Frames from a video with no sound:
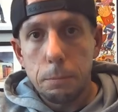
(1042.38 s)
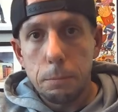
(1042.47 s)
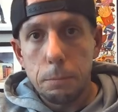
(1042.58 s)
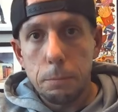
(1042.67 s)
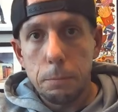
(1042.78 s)

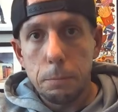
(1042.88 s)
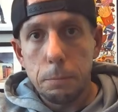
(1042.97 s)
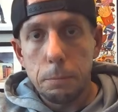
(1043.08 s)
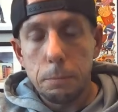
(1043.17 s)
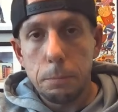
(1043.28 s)

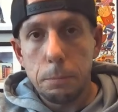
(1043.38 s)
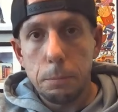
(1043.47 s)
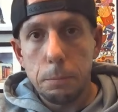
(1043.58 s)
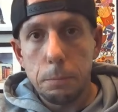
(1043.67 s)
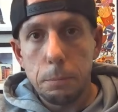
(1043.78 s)

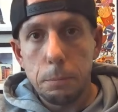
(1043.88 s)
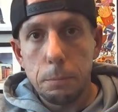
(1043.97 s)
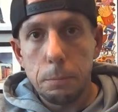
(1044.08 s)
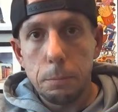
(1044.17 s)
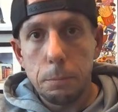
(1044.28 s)

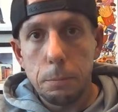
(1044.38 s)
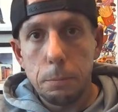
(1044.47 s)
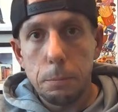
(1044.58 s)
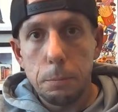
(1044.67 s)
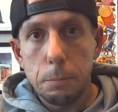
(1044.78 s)

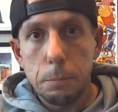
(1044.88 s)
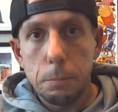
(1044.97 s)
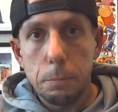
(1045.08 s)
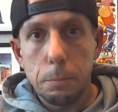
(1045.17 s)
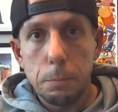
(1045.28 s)

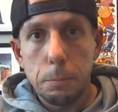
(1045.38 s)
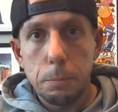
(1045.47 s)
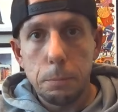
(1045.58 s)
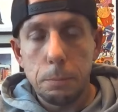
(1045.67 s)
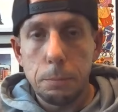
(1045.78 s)

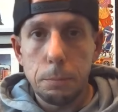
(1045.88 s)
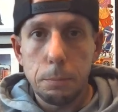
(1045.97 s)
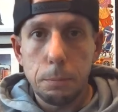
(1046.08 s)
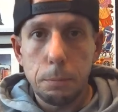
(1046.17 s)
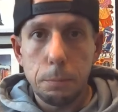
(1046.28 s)

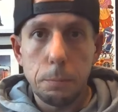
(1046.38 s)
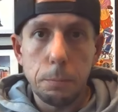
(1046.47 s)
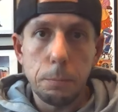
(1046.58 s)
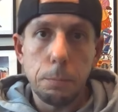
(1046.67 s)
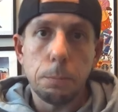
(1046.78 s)

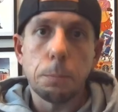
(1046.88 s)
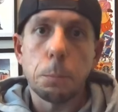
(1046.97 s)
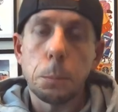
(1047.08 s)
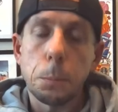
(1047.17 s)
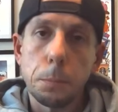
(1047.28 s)

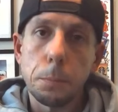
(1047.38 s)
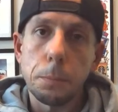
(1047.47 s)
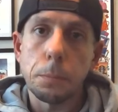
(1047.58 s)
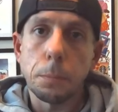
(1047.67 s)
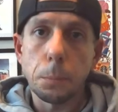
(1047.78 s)

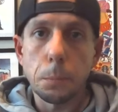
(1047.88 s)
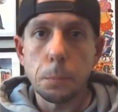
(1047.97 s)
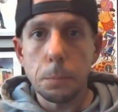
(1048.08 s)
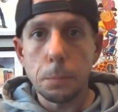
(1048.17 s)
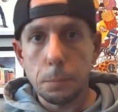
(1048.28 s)

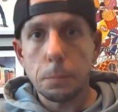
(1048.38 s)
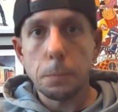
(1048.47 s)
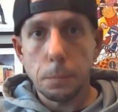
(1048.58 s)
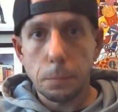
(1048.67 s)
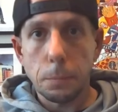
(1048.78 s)

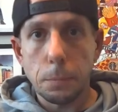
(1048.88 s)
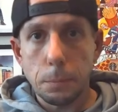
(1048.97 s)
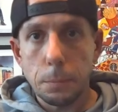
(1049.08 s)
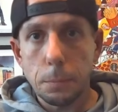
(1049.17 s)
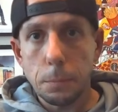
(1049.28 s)

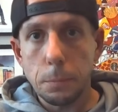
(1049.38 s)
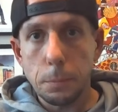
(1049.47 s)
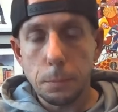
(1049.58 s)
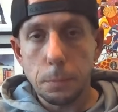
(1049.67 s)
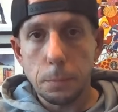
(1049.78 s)

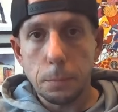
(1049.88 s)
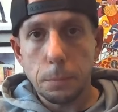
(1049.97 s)
No words are spoken by the person on screen.